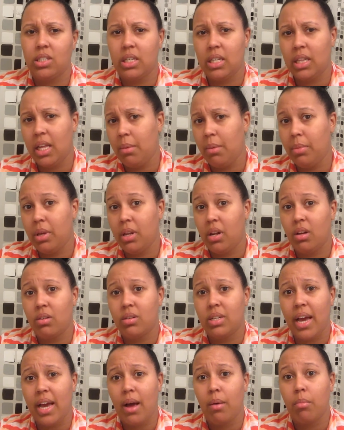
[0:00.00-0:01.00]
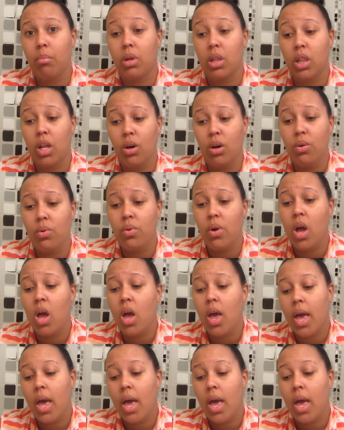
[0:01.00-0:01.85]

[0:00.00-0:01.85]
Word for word: then let me know down below.